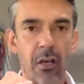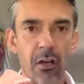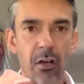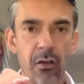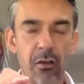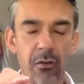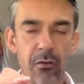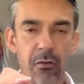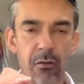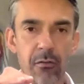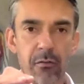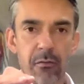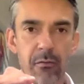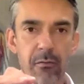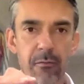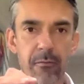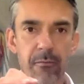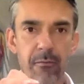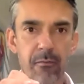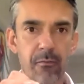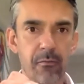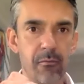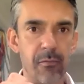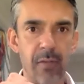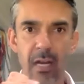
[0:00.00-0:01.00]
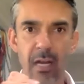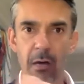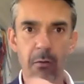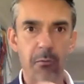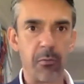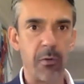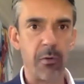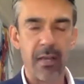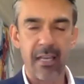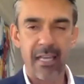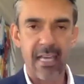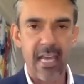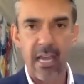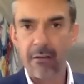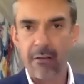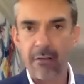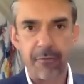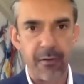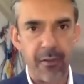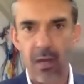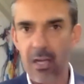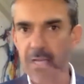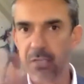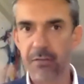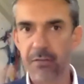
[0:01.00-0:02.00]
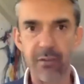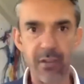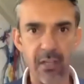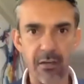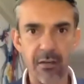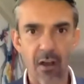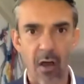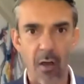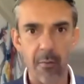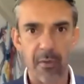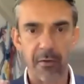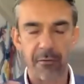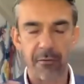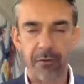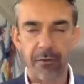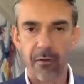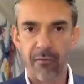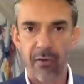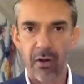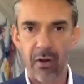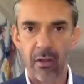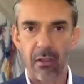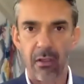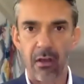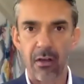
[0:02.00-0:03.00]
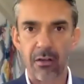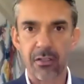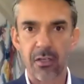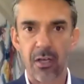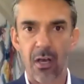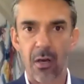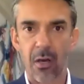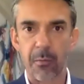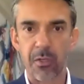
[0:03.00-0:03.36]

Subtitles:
So, again, for those of you that know me for a very long time,